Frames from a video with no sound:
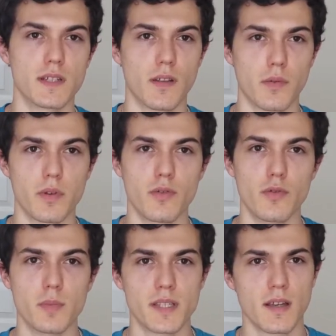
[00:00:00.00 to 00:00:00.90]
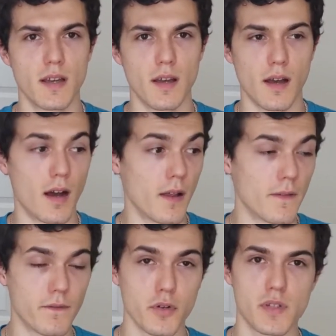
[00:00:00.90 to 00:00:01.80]
into 3 groups. The
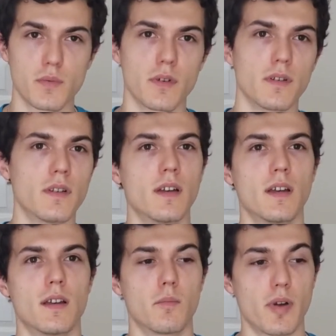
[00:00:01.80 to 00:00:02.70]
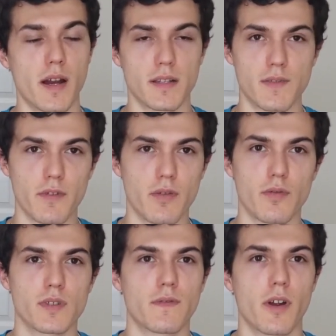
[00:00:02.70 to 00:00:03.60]
first one practiced free
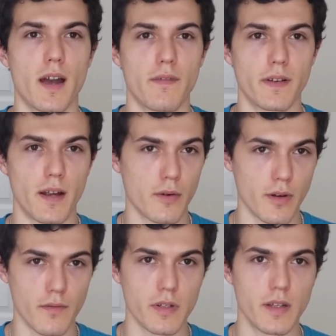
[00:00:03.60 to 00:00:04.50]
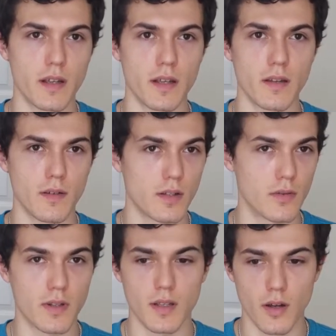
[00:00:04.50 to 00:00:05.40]
throws for half an hour every day.
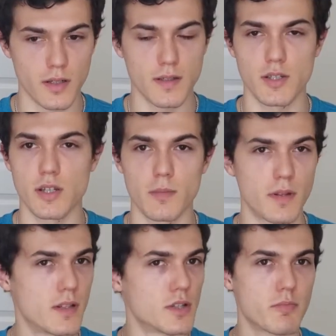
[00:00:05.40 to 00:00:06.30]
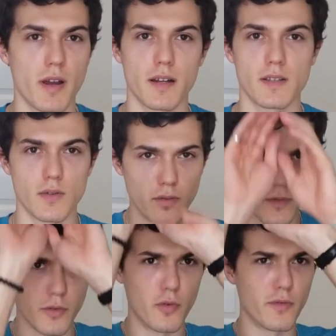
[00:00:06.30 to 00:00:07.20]
They got to the gym and they just practiced over
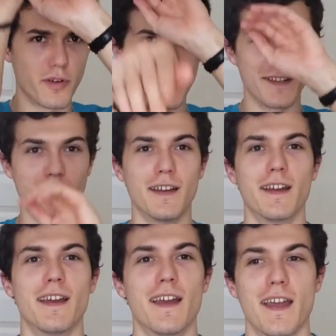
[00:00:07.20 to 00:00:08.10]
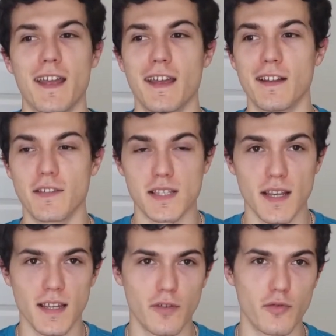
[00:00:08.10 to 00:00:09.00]
and over again. And the
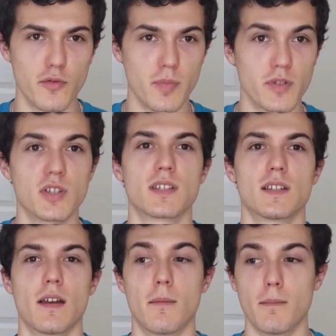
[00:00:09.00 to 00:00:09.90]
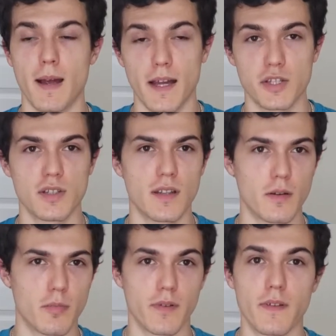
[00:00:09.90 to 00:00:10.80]
second group just imagined
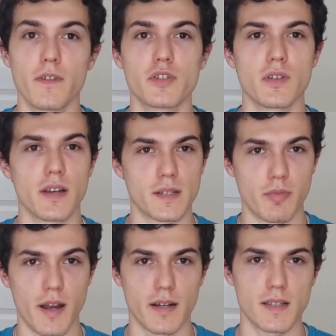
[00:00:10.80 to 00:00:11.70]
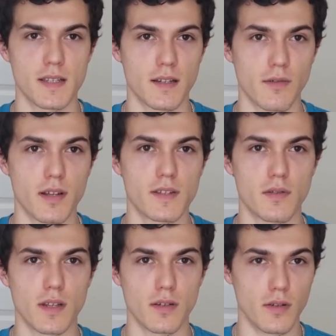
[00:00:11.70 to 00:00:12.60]
they visualized practicing, right? So
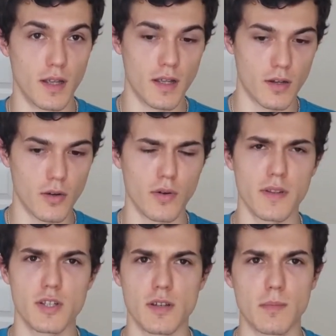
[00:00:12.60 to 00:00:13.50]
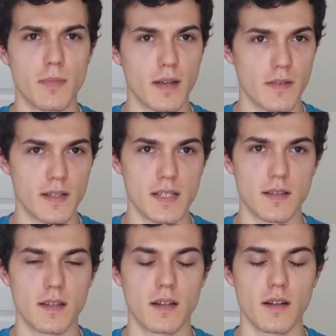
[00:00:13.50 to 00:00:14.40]
they'd go to the gym and they'd sit
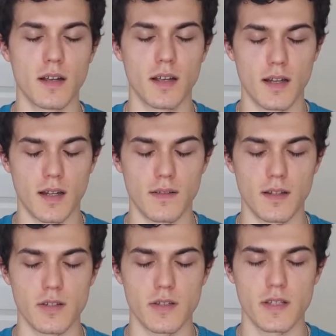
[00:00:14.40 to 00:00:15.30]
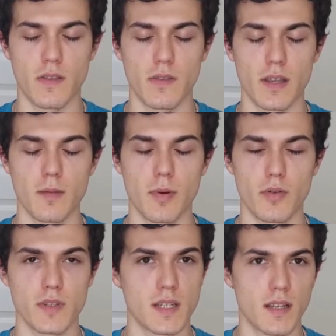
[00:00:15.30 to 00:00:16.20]
there and they'd just think
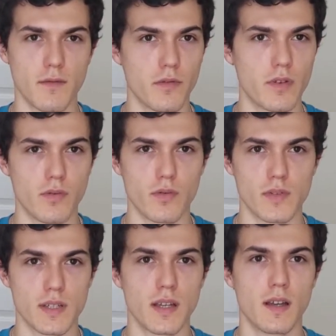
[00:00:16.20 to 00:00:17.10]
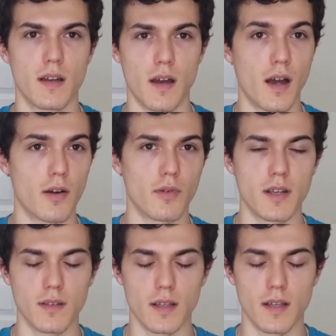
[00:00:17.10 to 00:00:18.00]
about singing free throws,
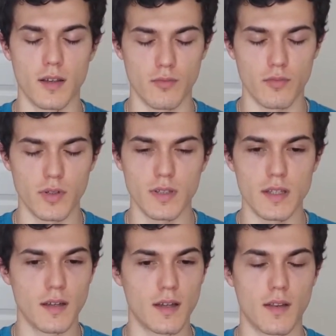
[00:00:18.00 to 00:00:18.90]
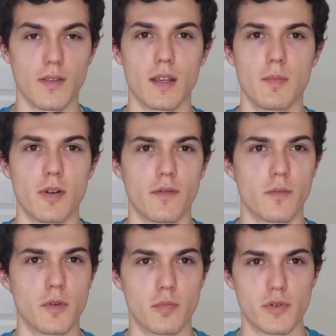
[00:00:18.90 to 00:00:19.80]
right? Like really think about it
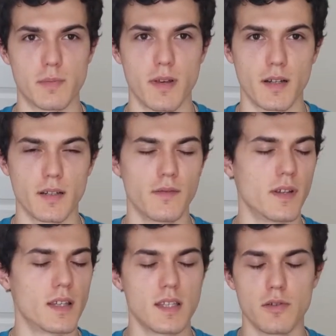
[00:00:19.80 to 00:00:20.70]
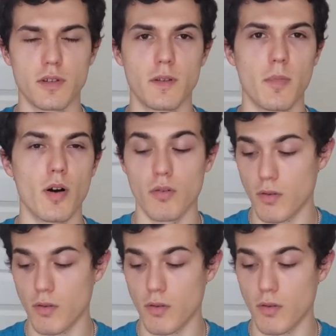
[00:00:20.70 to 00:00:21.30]
from your perspective, like hearing the ball.